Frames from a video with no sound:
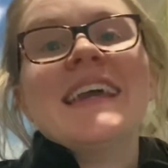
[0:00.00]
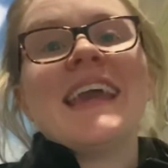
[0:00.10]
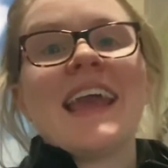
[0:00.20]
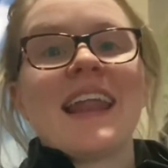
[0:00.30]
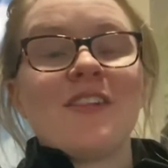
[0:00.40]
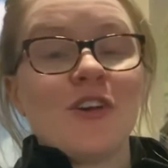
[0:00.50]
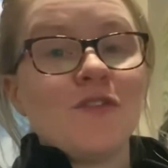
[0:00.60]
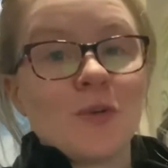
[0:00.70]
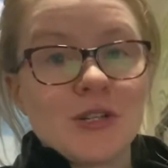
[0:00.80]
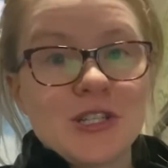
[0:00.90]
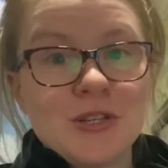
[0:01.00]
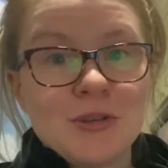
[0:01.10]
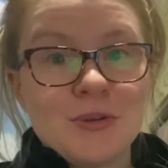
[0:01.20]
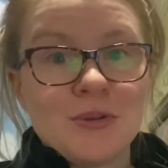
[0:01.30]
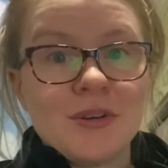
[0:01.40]
And I look forward
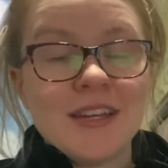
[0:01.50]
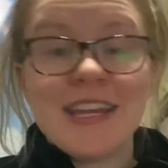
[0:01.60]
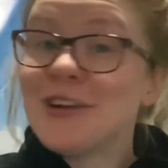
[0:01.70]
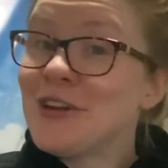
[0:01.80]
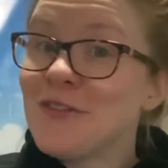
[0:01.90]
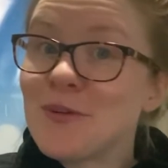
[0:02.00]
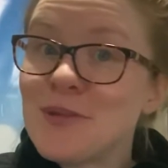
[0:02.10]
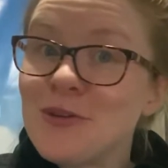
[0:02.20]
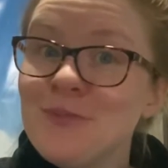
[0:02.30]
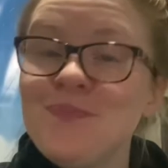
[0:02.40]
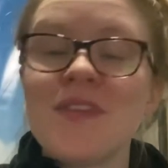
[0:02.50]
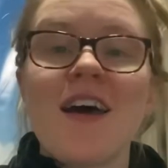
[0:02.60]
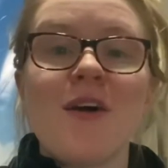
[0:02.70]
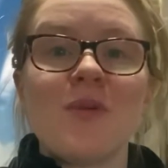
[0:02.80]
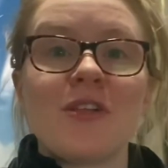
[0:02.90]
to hearing from you,
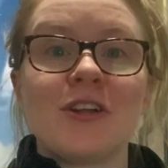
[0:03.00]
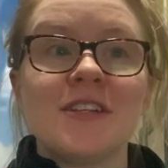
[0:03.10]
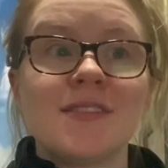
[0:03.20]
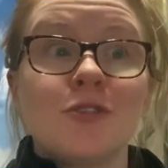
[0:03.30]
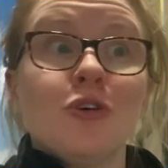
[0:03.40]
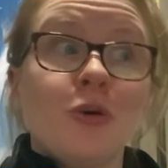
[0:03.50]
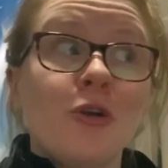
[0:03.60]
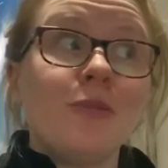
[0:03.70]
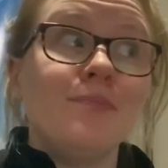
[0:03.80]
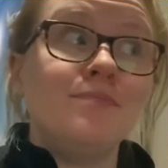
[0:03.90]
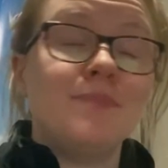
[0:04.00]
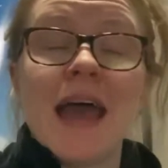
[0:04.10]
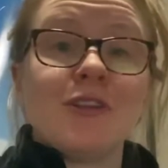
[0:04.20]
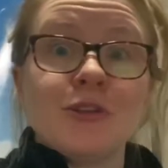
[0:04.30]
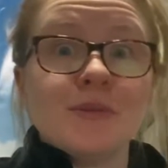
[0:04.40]
whether it's good or
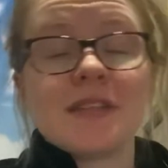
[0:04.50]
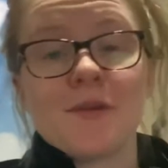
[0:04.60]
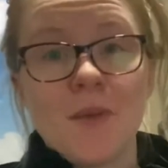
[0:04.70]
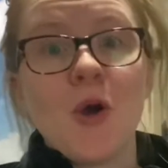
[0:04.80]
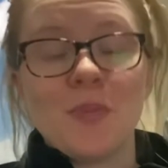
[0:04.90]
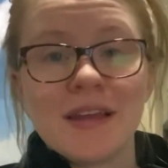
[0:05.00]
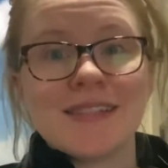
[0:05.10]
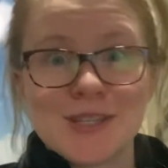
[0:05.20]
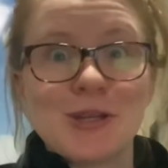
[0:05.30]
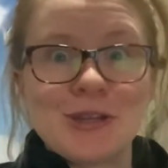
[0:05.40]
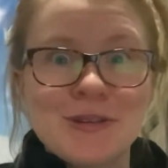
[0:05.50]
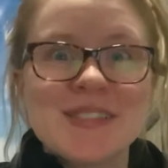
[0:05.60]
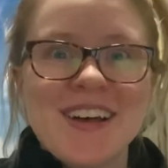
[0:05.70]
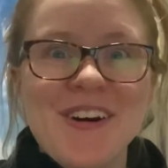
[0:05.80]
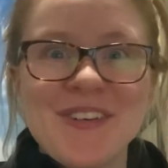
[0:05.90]
bad news. I'm hoping it's good
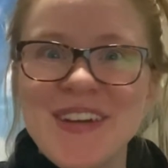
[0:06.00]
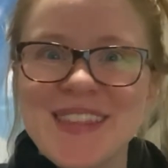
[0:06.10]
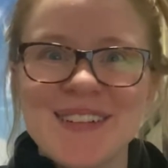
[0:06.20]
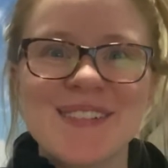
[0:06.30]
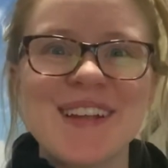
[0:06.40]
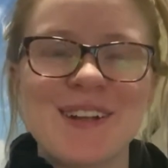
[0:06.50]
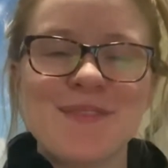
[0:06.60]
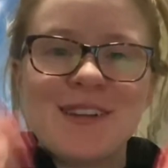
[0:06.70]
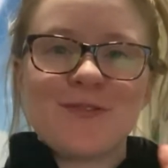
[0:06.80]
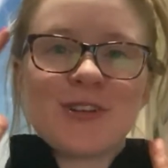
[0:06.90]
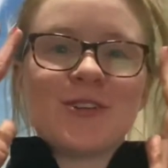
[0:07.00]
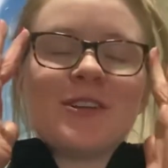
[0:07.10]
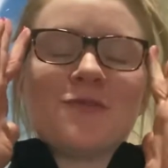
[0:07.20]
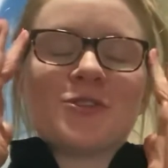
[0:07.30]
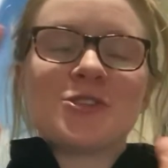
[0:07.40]
news all the way through here. But if
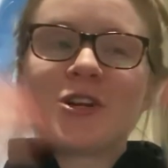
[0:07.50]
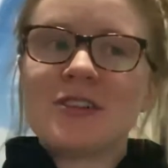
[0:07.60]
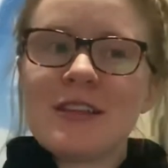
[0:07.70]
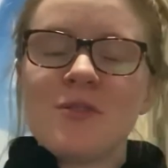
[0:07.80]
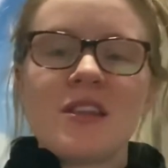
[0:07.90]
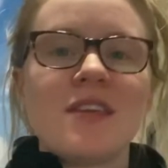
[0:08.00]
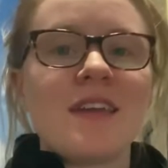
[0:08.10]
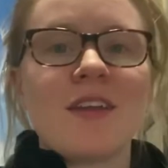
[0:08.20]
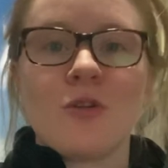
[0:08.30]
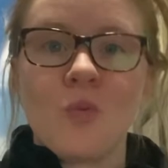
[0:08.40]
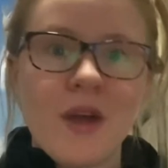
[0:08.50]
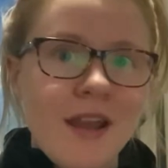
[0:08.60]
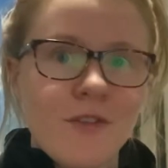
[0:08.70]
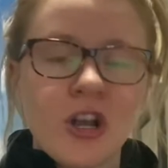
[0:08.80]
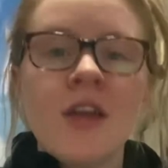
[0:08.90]
we're struggling with anything or
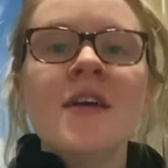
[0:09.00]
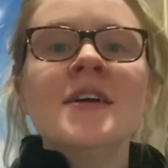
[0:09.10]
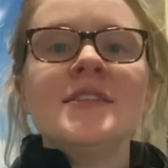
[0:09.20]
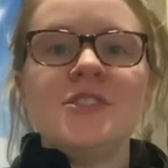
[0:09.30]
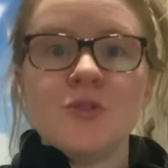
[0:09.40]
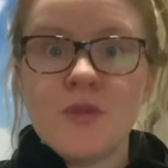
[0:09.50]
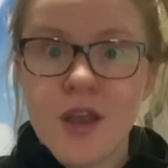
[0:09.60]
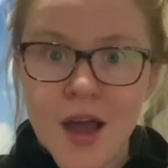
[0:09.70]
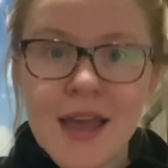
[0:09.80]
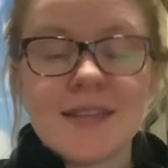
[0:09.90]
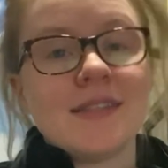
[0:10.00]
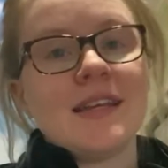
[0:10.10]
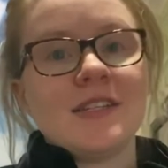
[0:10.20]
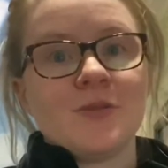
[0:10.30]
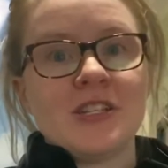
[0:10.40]
whatever, do not
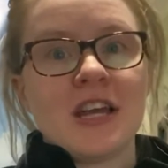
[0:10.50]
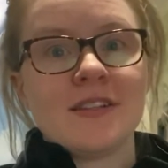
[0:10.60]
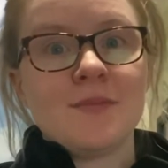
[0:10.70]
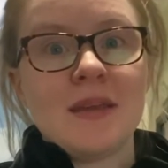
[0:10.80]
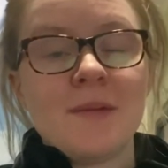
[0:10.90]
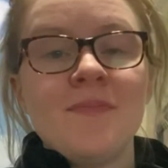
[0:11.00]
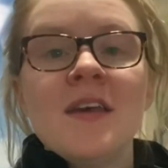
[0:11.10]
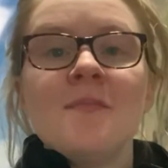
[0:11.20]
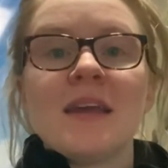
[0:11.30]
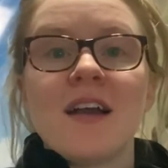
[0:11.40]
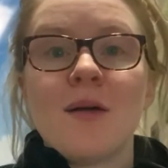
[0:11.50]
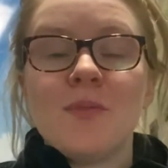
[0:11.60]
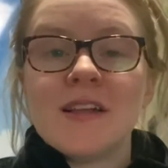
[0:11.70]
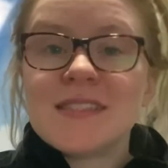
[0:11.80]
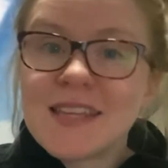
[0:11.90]
hesitate to reach out to me. May God
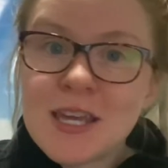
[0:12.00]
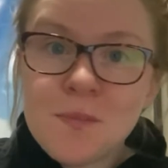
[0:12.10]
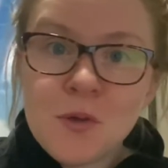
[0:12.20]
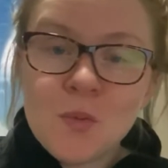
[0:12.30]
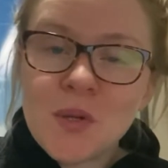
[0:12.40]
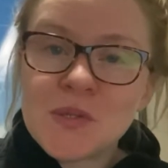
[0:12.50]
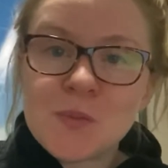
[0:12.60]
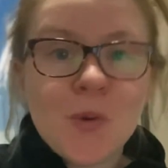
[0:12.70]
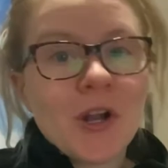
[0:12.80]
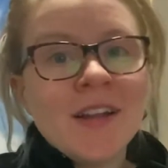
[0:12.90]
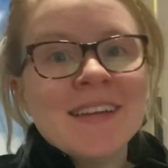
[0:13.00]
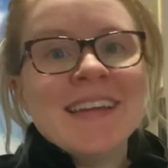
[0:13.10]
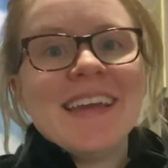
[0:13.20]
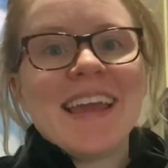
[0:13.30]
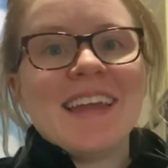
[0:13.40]
bless and keep you once more.
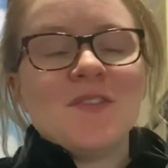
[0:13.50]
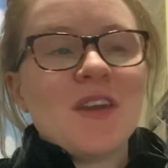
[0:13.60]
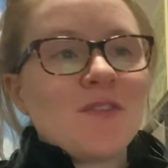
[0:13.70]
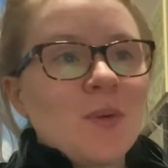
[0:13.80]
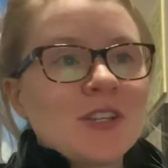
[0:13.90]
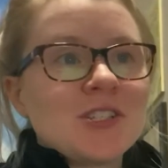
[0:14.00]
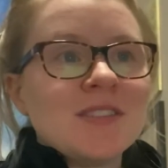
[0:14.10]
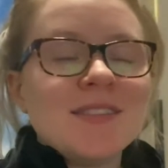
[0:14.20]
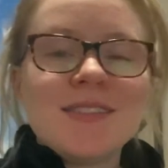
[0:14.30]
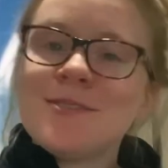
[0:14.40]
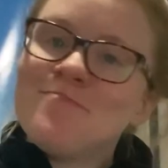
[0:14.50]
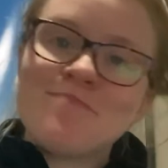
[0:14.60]
And if you have questions,